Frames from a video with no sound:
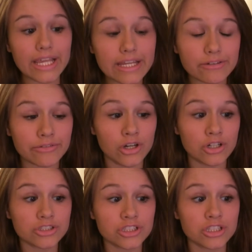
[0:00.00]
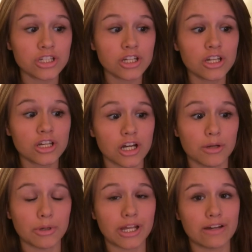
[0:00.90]
If not,
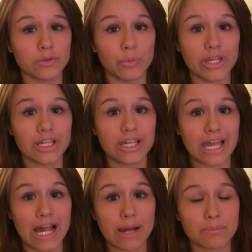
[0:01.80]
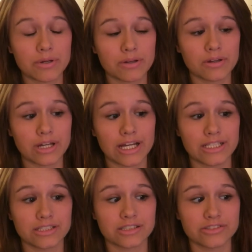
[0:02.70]
I might have a week gap
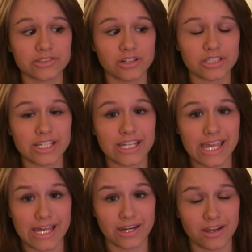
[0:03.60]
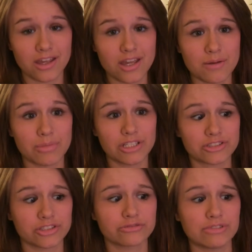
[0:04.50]
and start again. But it's
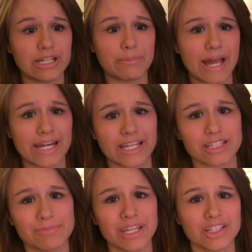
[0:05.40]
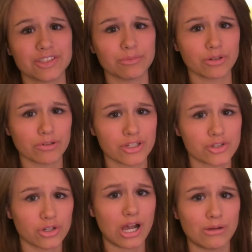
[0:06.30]
just really panicked me because I'm not really
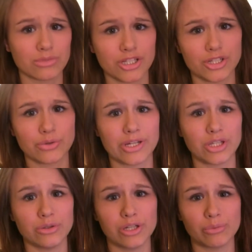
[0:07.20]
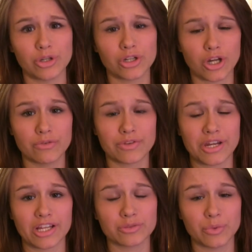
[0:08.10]
sure how I'm going to do any uni work over the
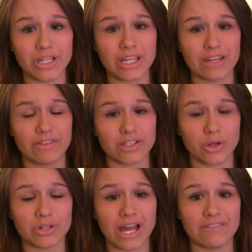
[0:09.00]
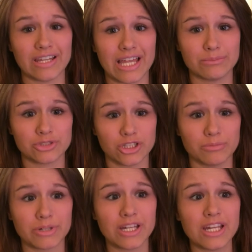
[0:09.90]
next week if I don't have a
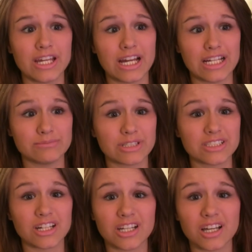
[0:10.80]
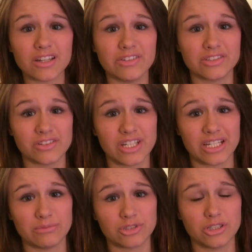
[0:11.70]
laptop. And my entire life is on that
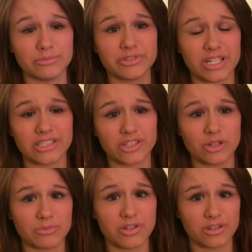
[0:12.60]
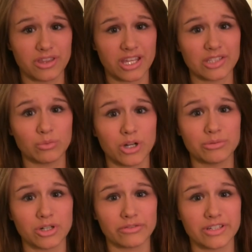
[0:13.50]
laptop, so let's hope that nothing gets
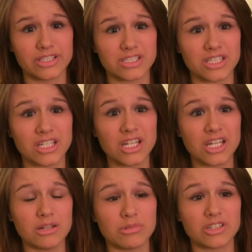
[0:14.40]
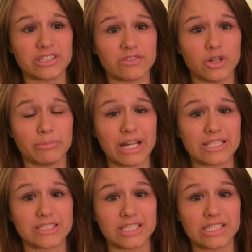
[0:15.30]
wiped off it because I've not
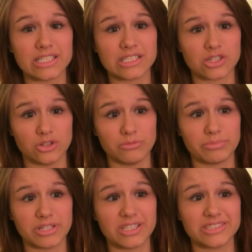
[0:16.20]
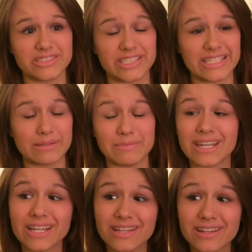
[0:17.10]
backed it up. Silly
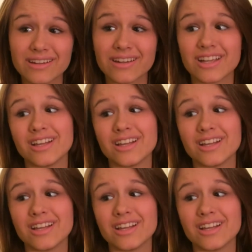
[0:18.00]
me.